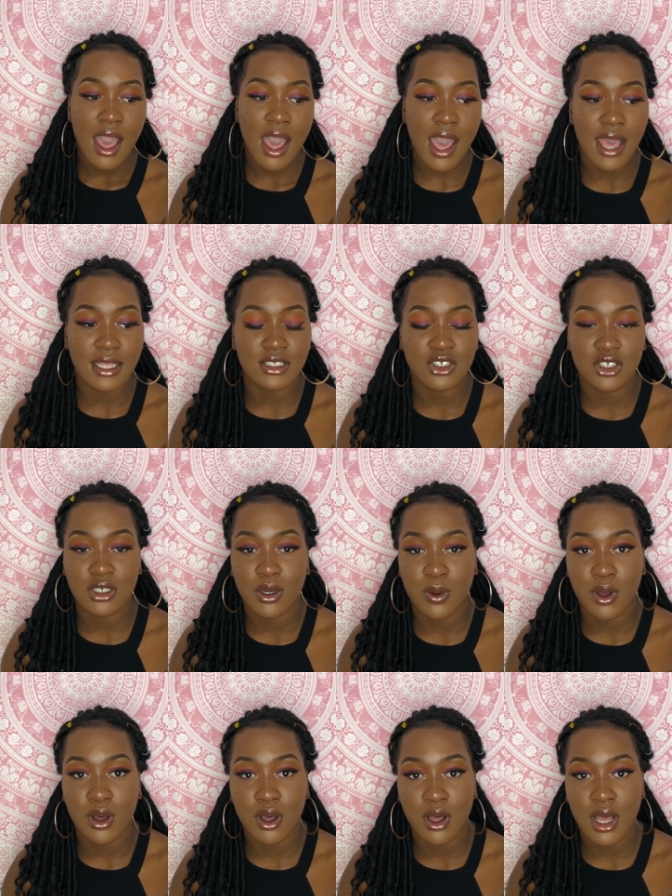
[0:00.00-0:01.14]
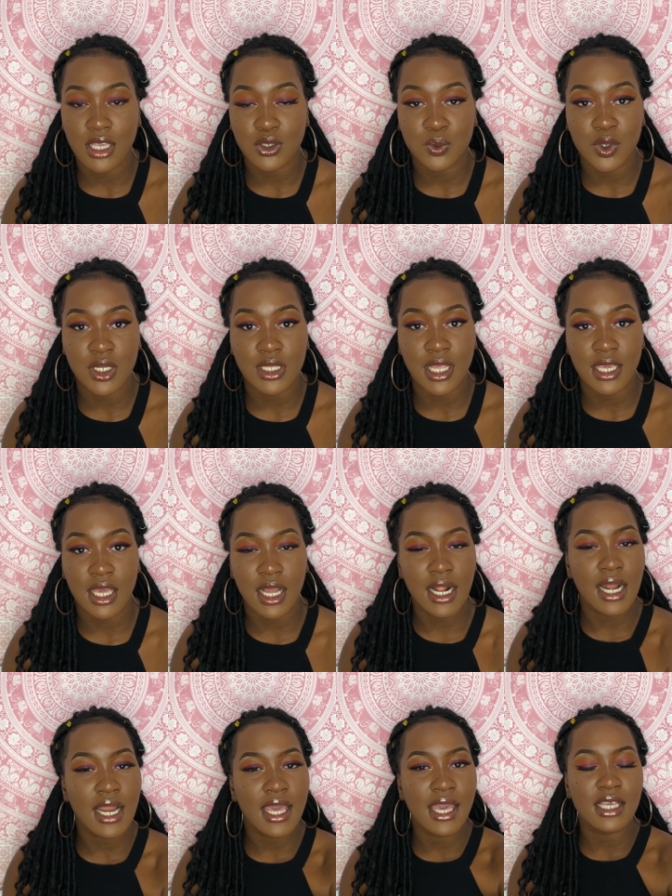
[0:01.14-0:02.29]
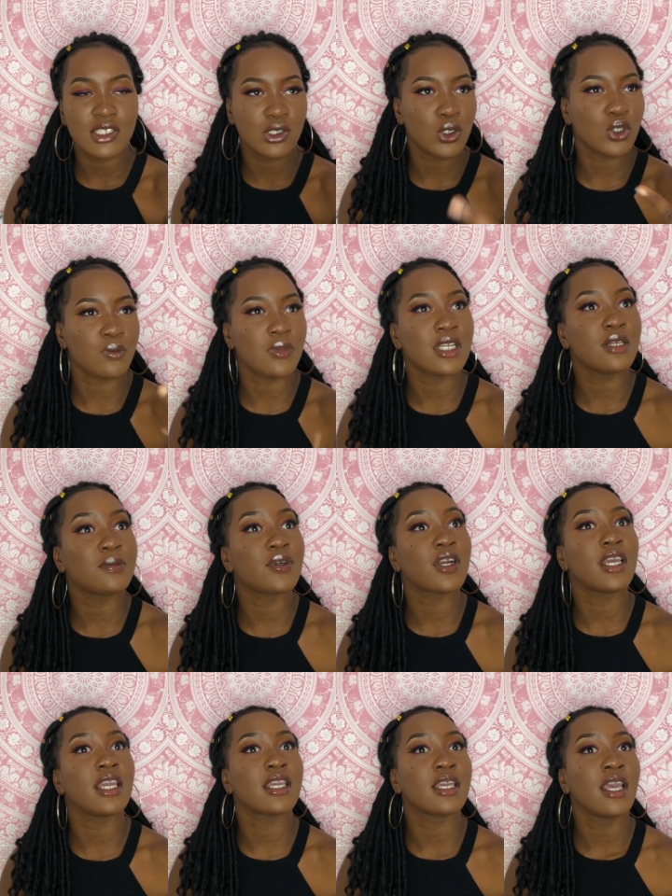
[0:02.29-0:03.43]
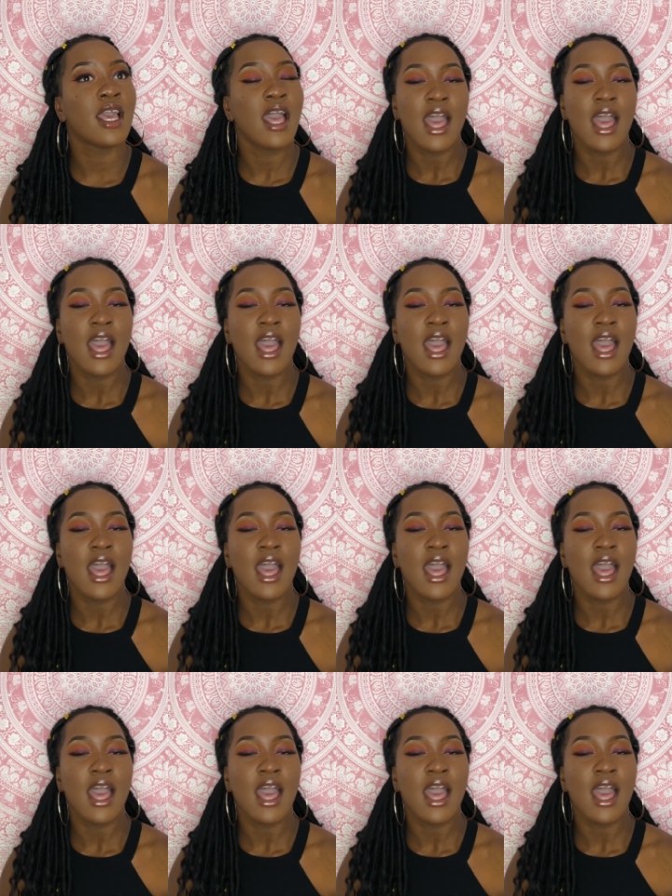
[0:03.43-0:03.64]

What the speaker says: and you know what, I just wanted like a clear social media break,